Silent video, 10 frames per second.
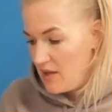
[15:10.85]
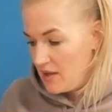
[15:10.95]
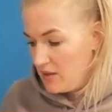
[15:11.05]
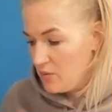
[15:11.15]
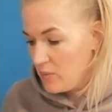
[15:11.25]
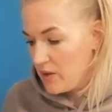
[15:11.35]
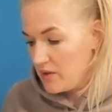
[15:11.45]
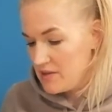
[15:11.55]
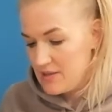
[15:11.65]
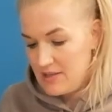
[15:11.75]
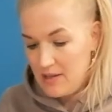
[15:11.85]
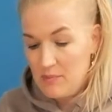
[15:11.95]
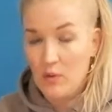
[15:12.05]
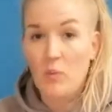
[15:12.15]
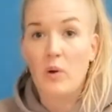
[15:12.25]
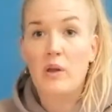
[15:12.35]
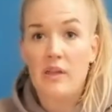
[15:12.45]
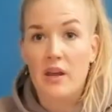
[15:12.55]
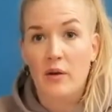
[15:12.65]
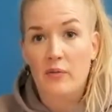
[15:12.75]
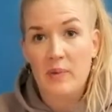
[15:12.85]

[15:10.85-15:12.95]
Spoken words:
you weren't deemed worthy of